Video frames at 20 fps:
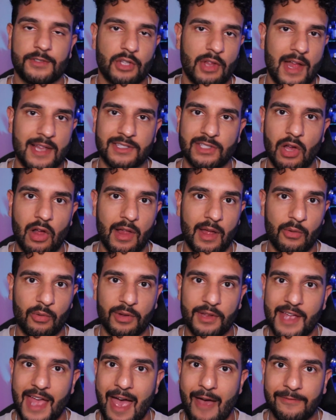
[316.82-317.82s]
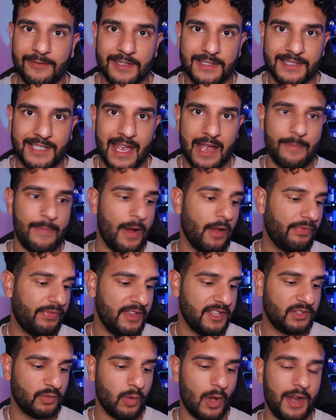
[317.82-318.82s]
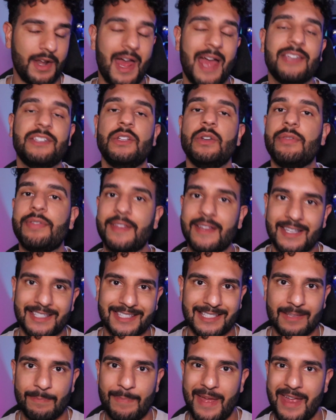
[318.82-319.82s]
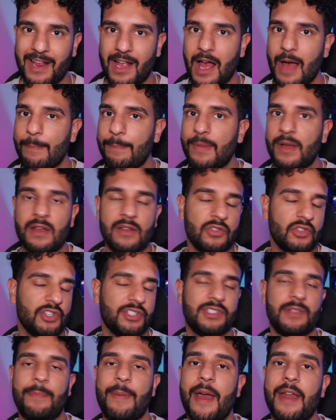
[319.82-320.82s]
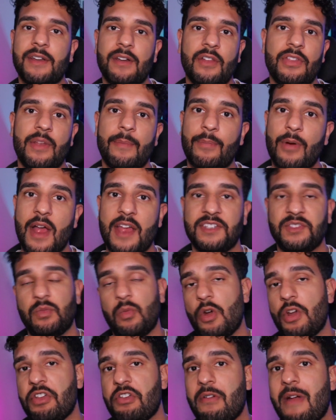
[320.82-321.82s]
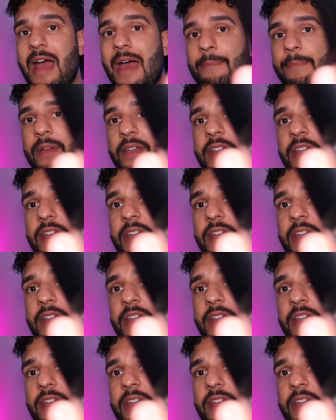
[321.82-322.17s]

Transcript: So that's all I really have to say about this one. I do think it's a pickup, just depending on the price where you're at.